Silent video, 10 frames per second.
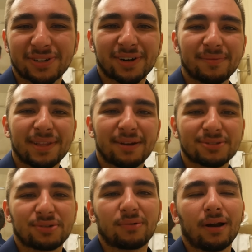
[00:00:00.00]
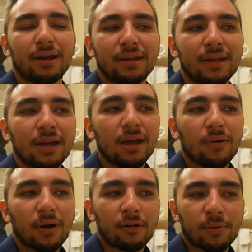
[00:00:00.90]
tournament. That was great.
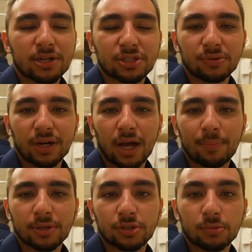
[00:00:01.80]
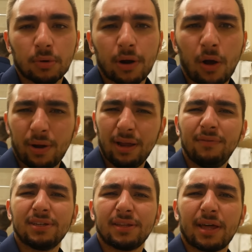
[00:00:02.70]
Where everybody suited up in sumo. Oh, I
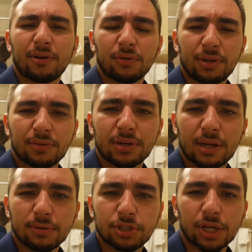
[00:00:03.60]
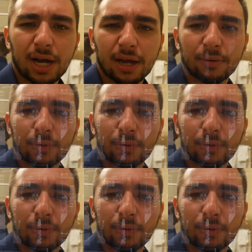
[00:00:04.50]
even did that early in the day with John,